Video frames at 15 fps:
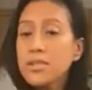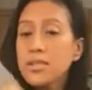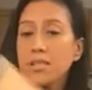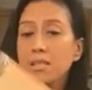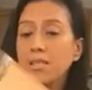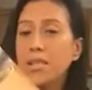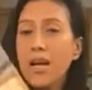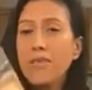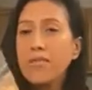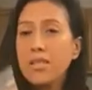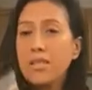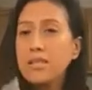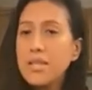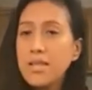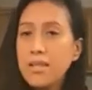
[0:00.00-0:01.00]
This doesn't have
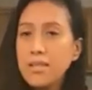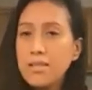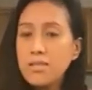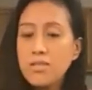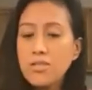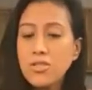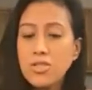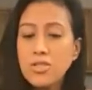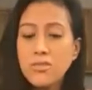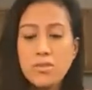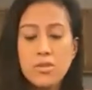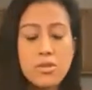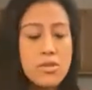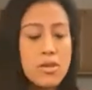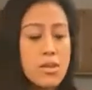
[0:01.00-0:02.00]
any taste. It's just
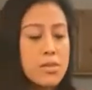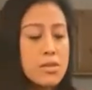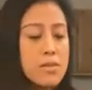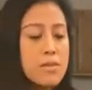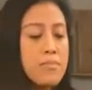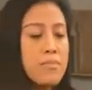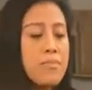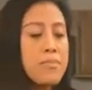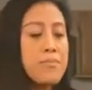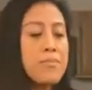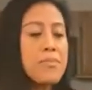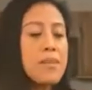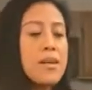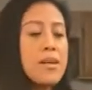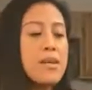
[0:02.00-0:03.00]
for the color.
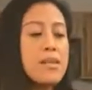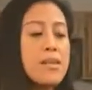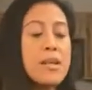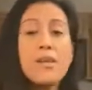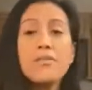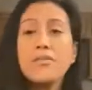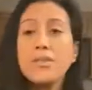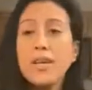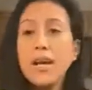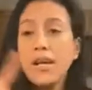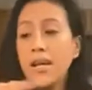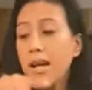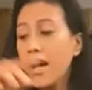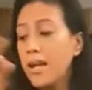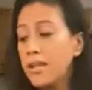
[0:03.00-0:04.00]
And then after that,
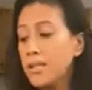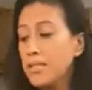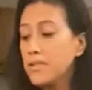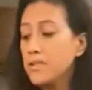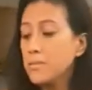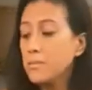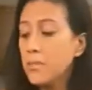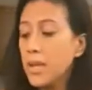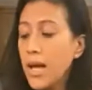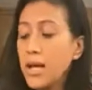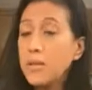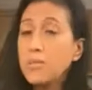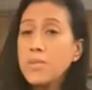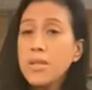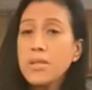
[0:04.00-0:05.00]
I added some
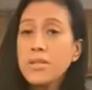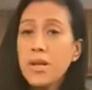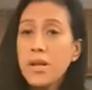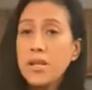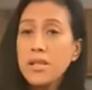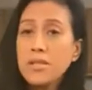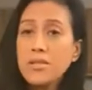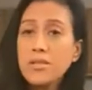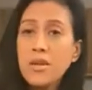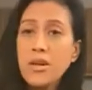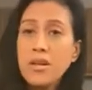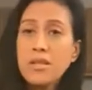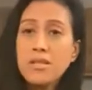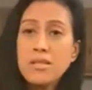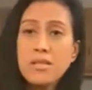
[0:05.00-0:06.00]
black bean garlic
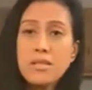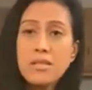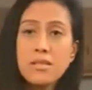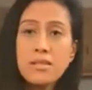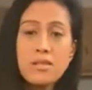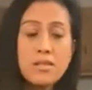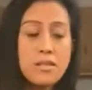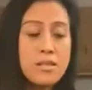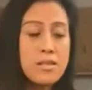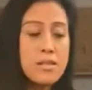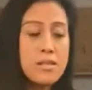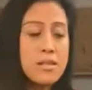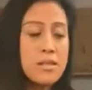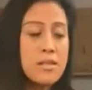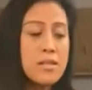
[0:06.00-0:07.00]
sauce.
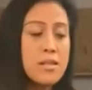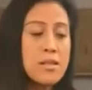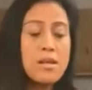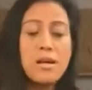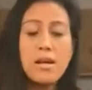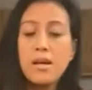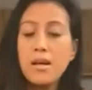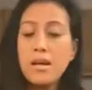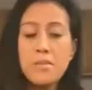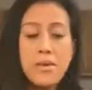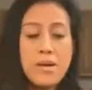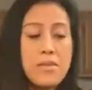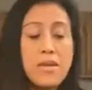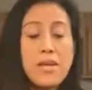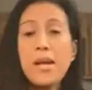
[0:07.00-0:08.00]

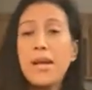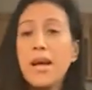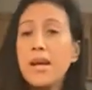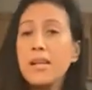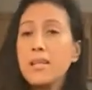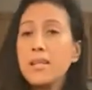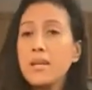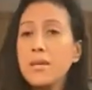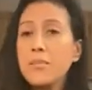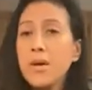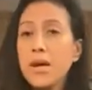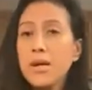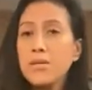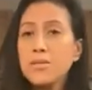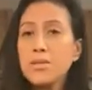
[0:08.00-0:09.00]
And then I added
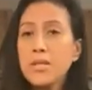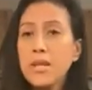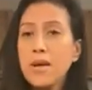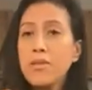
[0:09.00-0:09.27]
about